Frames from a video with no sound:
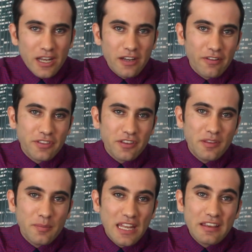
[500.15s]
Now, if this
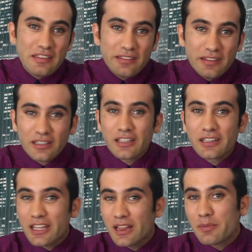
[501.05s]
debate is still a
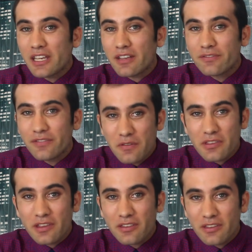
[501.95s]
little bit
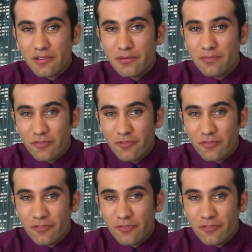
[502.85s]
confusing to you,